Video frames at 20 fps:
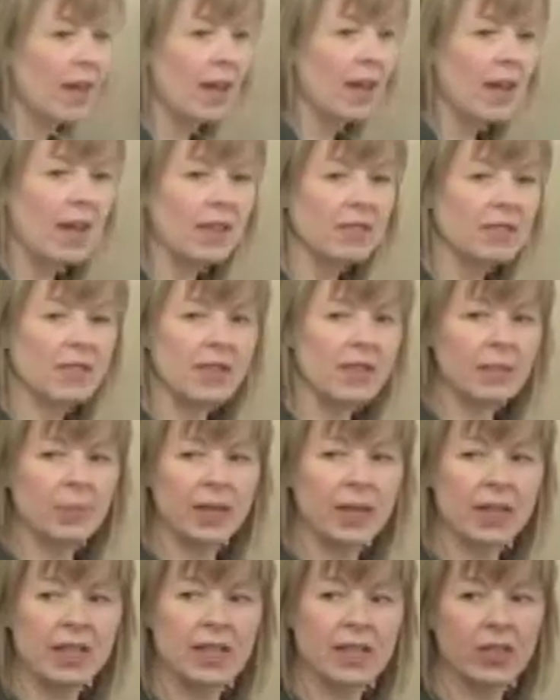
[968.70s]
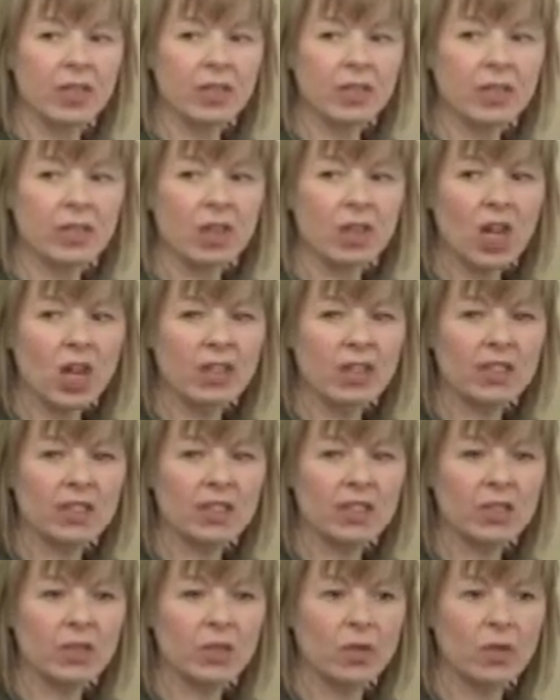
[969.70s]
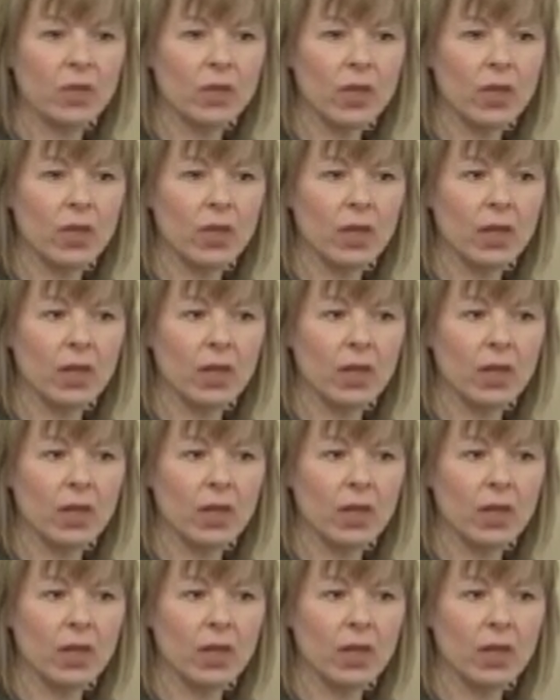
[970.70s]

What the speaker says: Has anybody here ever lost a tooth?